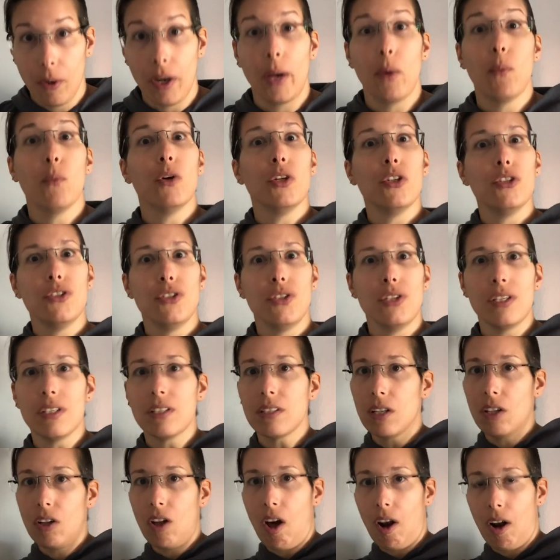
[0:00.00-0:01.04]
and I will do this
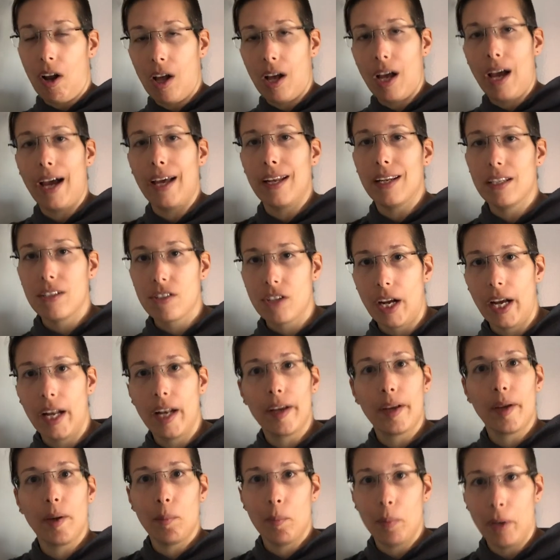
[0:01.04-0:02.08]
a lot, I'll kind of try
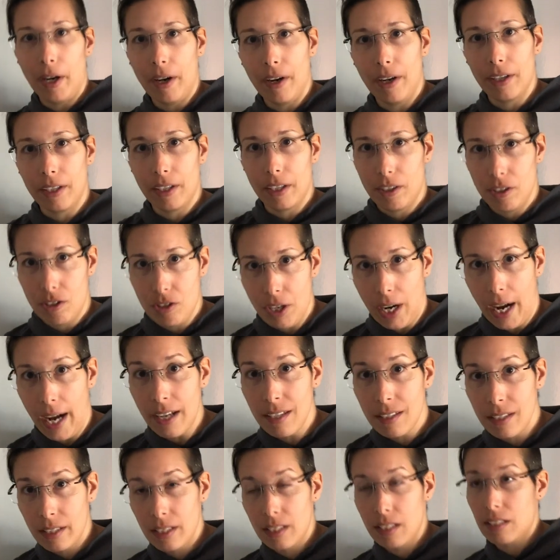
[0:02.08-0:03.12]
to compare and
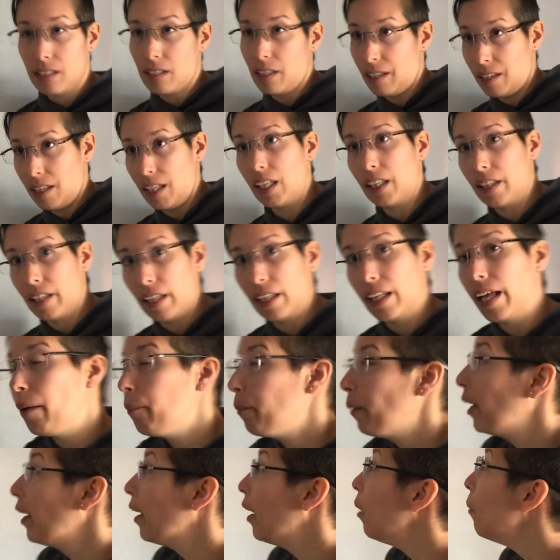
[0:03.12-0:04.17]
contrast because I think that
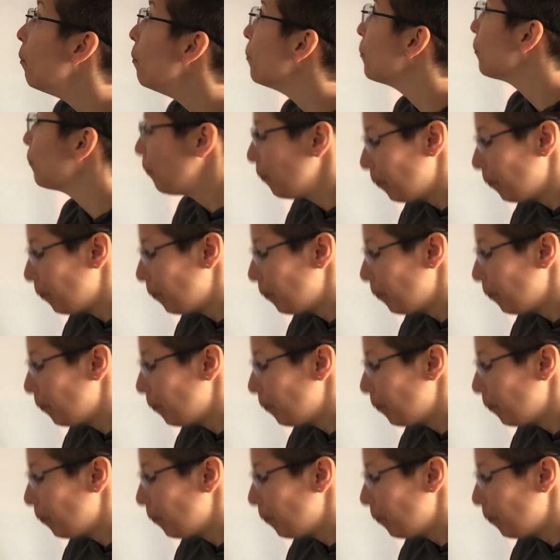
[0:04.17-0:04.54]
might help,